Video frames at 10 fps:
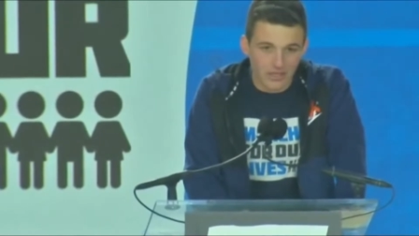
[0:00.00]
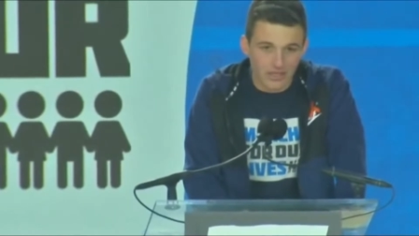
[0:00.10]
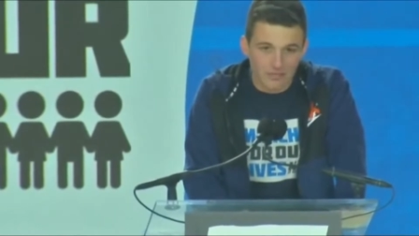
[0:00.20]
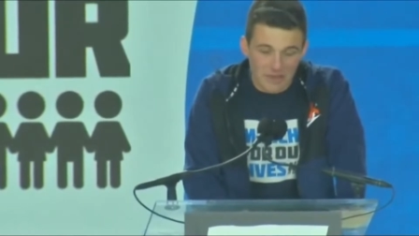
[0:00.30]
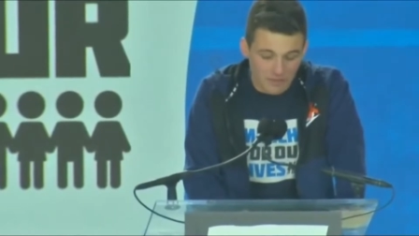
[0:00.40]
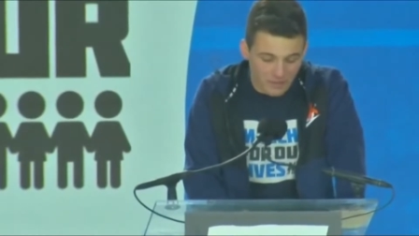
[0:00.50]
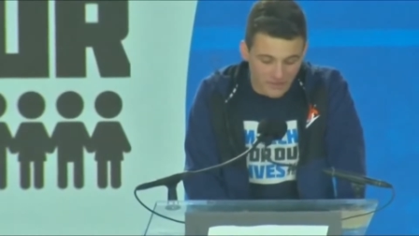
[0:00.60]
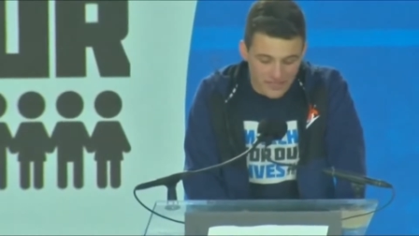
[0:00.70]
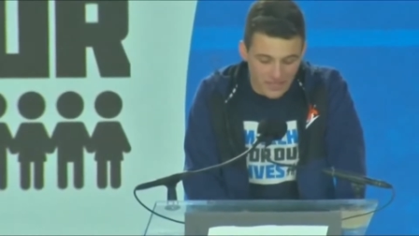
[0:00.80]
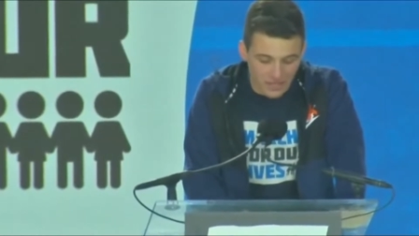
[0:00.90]
The people of
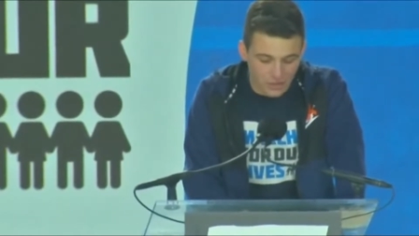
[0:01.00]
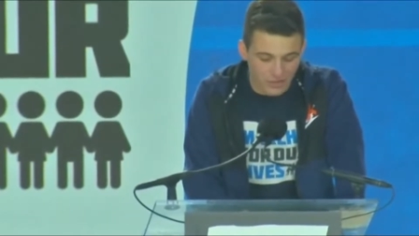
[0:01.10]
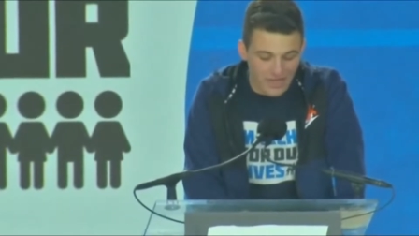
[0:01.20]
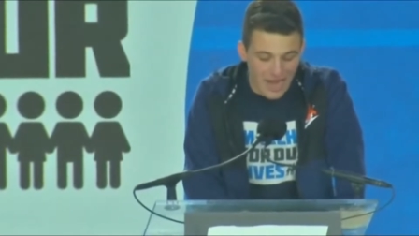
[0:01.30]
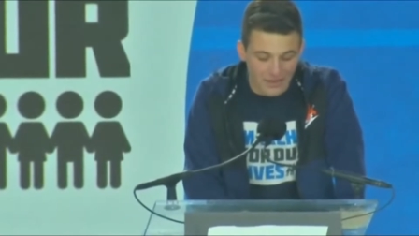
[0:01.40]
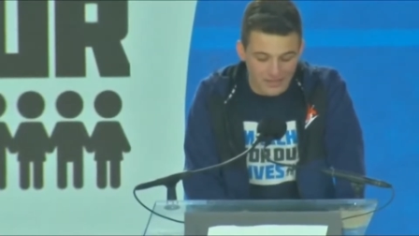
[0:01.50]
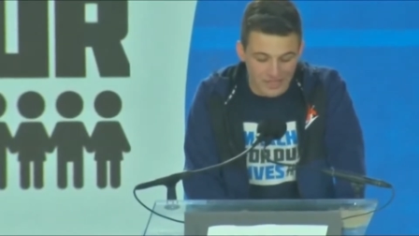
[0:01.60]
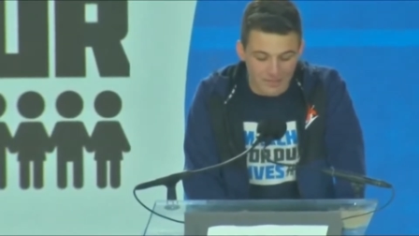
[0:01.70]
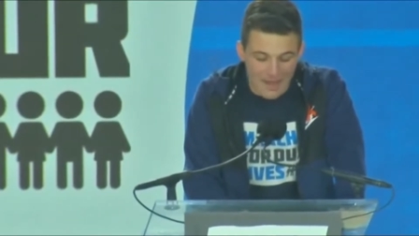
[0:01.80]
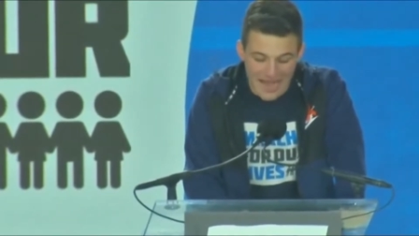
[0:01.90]
this country now
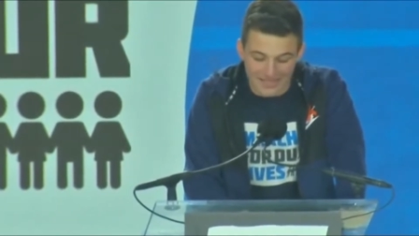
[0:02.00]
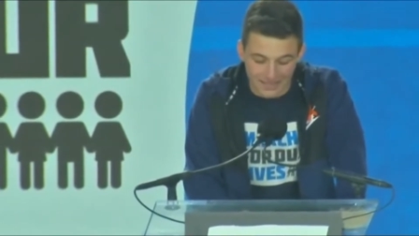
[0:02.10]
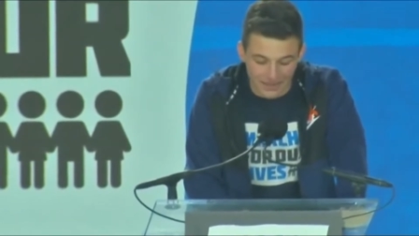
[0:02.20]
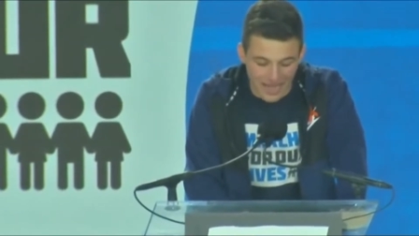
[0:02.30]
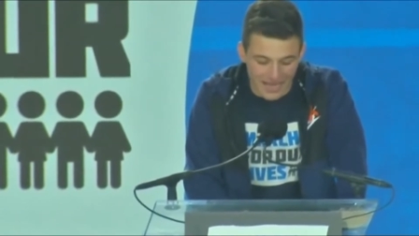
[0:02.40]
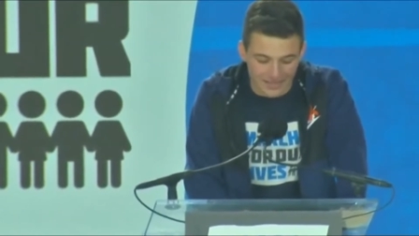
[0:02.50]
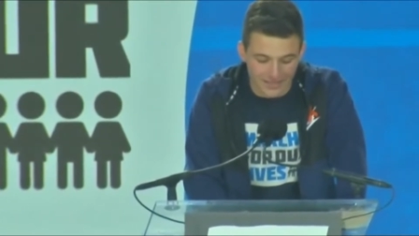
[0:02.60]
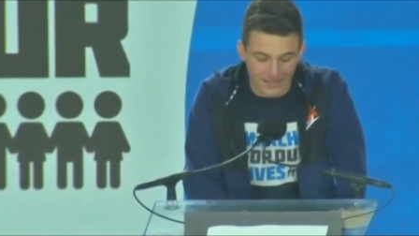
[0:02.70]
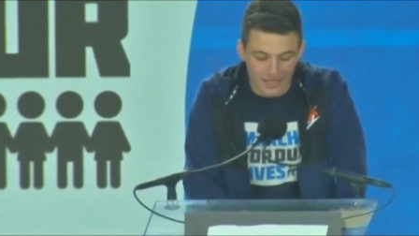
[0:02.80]
see past the lies.